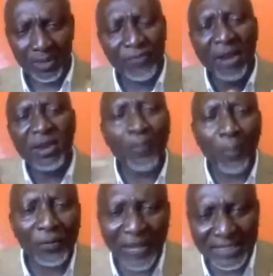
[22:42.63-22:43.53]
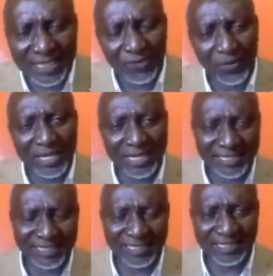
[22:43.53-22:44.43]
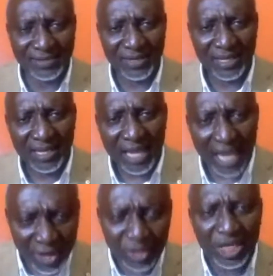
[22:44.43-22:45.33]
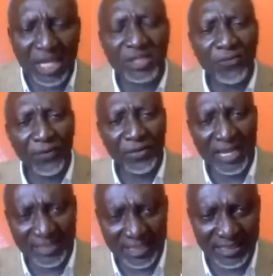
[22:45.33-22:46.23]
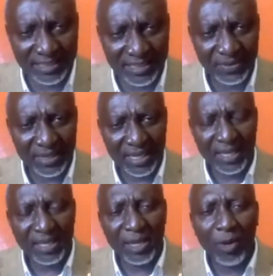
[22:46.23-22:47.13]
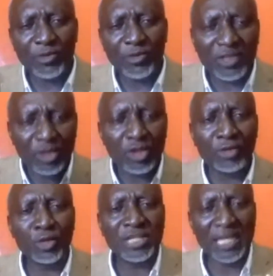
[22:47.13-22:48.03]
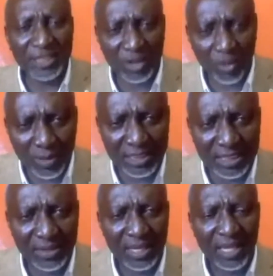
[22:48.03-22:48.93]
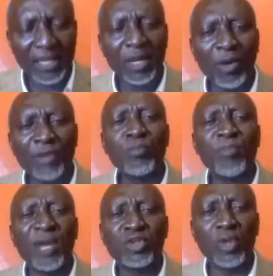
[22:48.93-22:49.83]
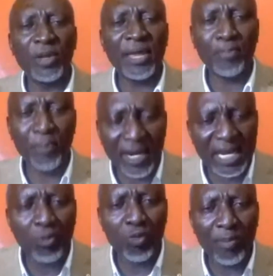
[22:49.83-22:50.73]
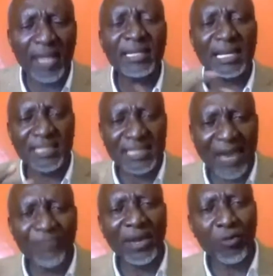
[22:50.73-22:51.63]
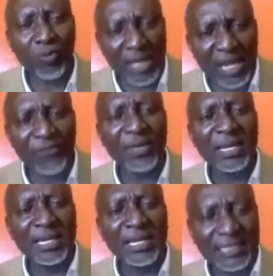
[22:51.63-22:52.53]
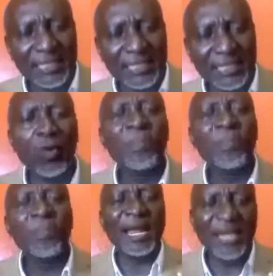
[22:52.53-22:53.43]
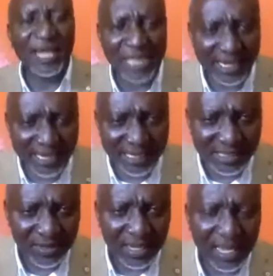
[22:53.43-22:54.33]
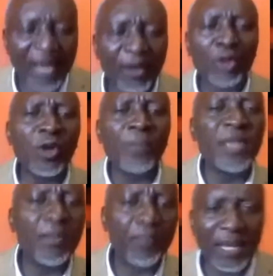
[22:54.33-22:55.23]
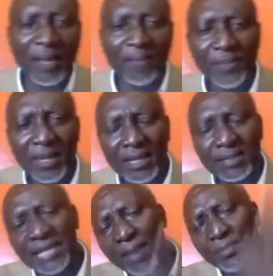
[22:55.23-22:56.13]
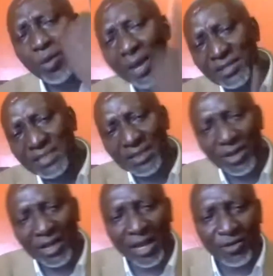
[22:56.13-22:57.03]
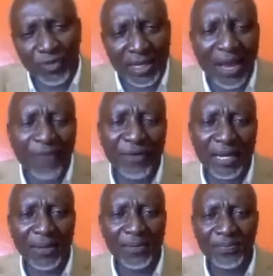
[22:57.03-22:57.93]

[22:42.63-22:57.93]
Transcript: very important things for their citizen, education for their citizen. They want to secure social security. They want to make sure that pregnant women can serve a relief, stay at home and nurture kids. And on top, they pay them. Tell me one single country in Africa,